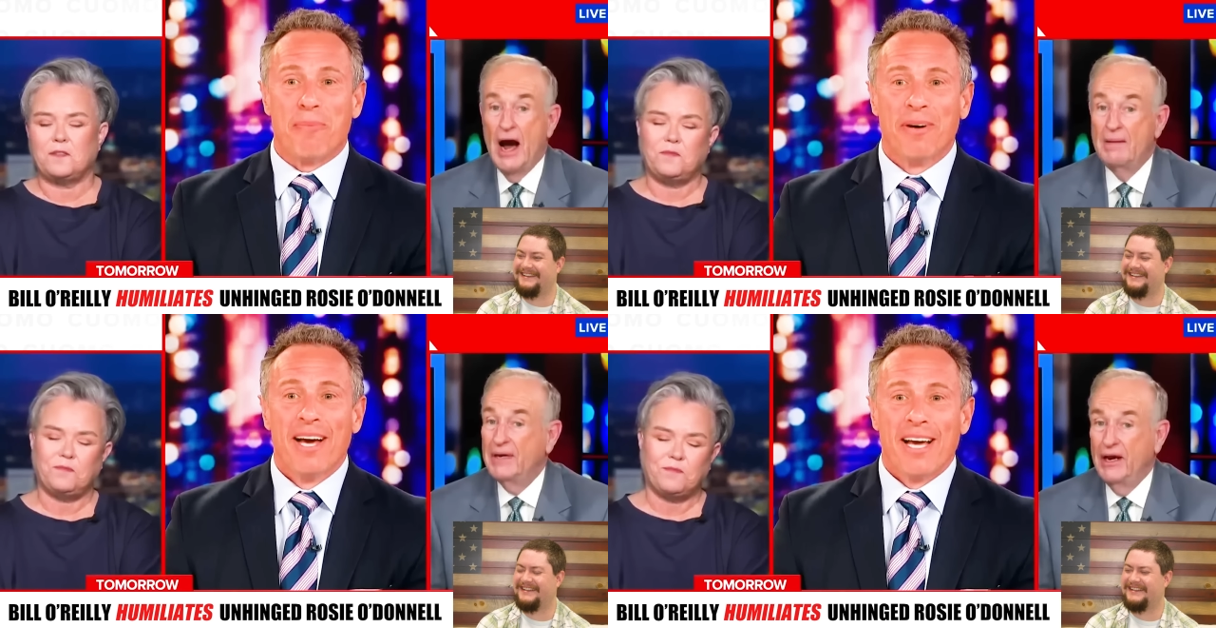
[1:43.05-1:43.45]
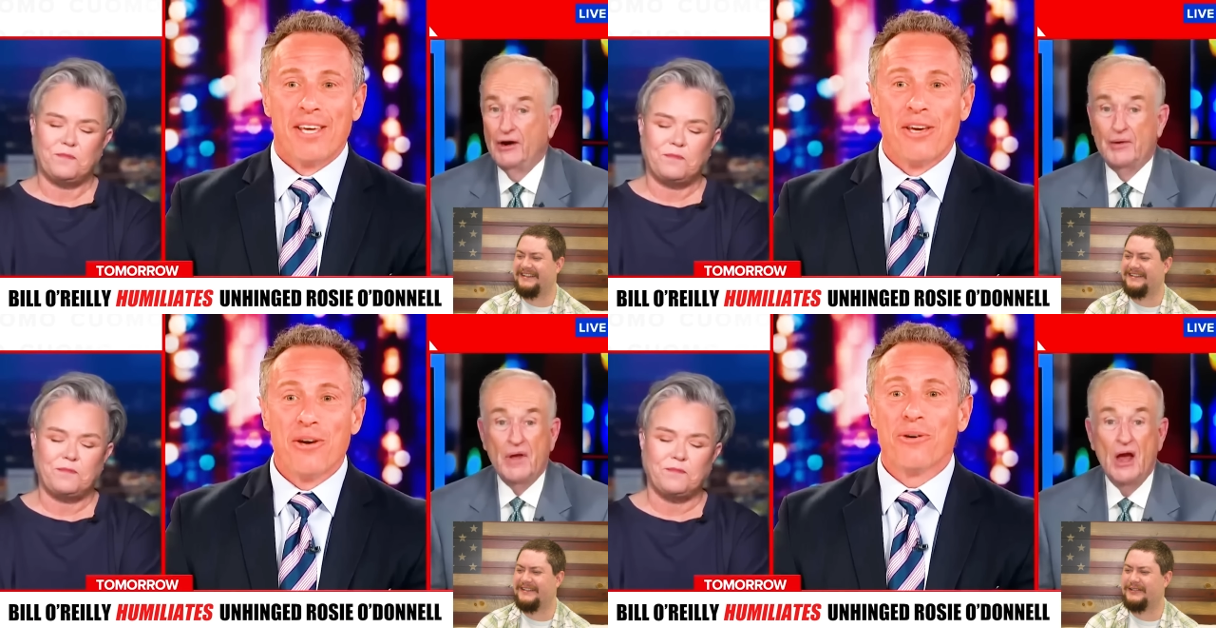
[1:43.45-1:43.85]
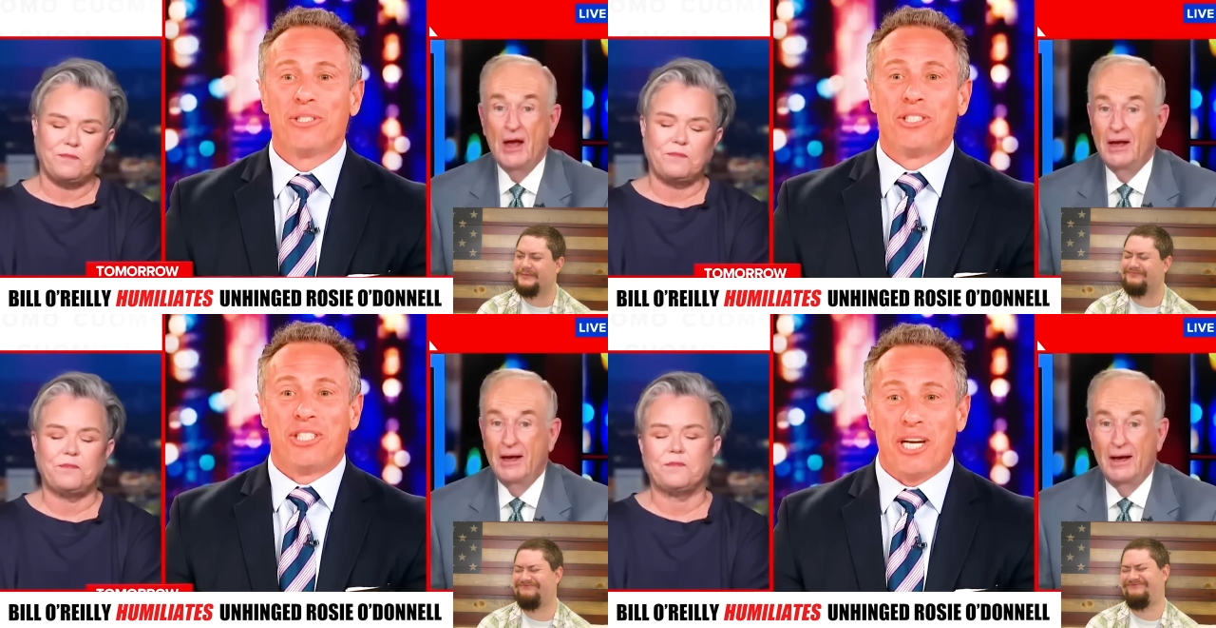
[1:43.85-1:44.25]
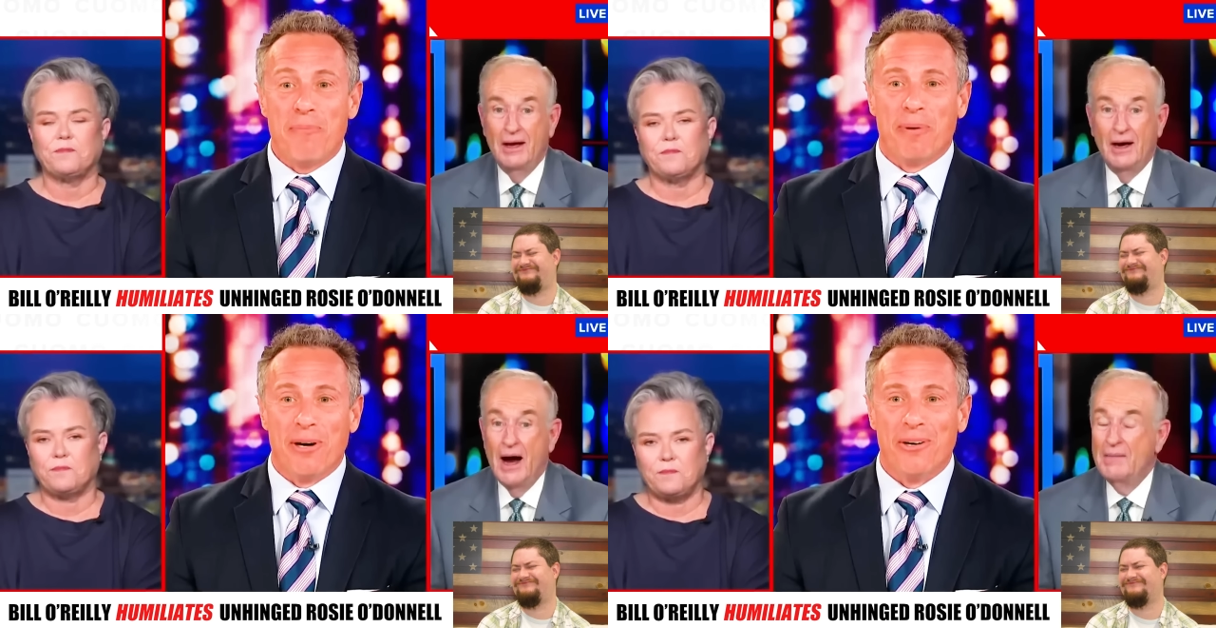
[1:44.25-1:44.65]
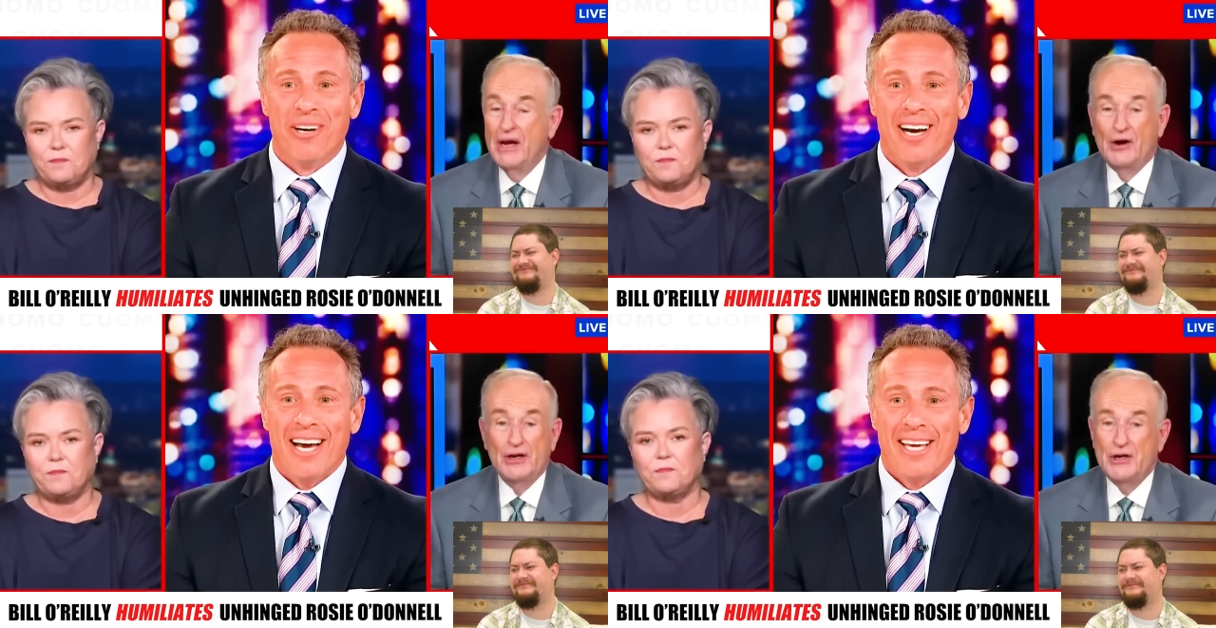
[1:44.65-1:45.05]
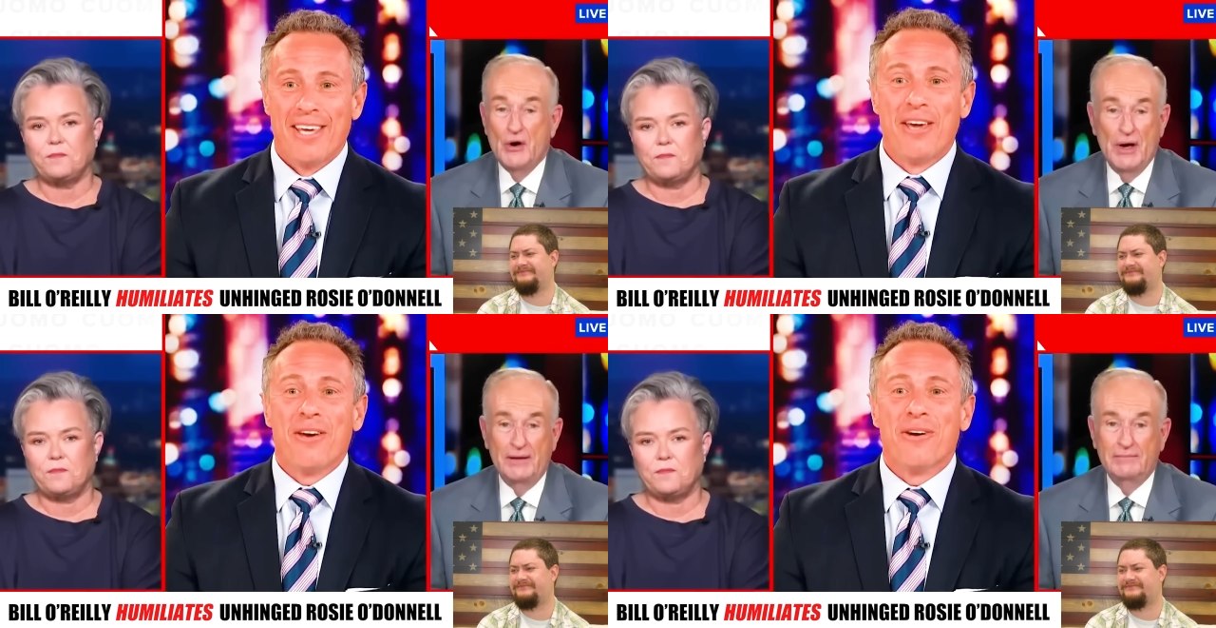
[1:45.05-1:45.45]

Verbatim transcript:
Speaker 1: I'm here. You to, cheapo. I'm here to do it. You